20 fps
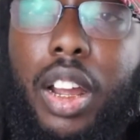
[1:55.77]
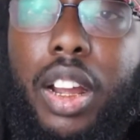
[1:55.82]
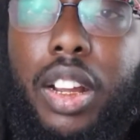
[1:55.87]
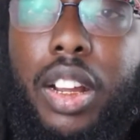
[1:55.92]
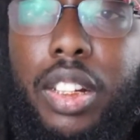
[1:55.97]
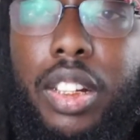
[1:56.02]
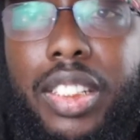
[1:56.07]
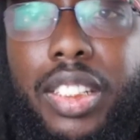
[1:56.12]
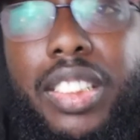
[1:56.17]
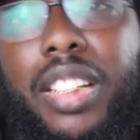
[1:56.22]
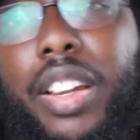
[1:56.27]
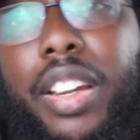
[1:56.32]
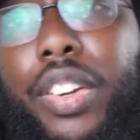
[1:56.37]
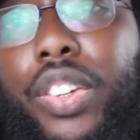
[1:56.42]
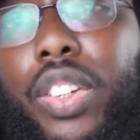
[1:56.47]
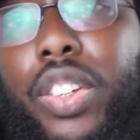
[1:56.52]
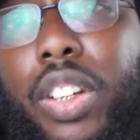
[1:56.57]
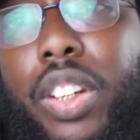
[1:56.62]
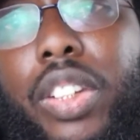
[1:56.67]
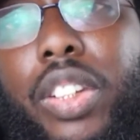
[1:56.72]
let's say he's
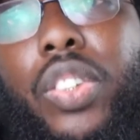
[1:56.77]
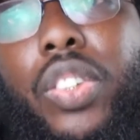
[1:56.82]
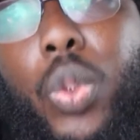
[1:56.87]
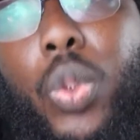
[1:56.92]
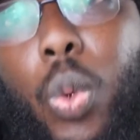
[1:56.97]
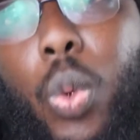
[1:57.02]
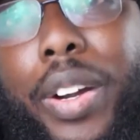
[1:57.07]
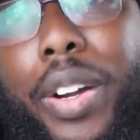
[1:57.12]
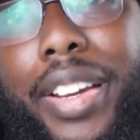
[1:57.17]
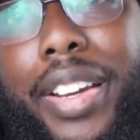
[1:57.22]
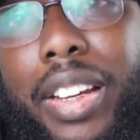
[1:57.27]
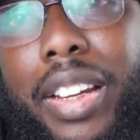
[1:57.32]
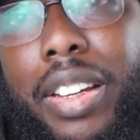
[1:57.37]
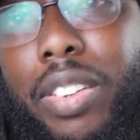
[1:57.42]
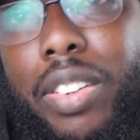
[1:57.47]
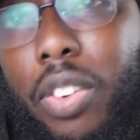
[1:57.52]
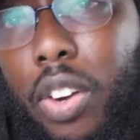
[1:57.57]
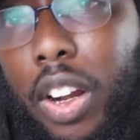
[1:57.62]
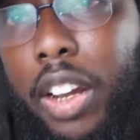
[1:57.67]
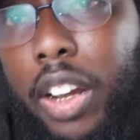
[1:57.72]
gonna do 20,
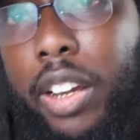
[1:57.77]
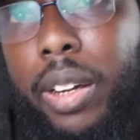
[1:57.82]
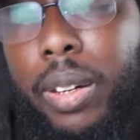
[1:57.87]
right?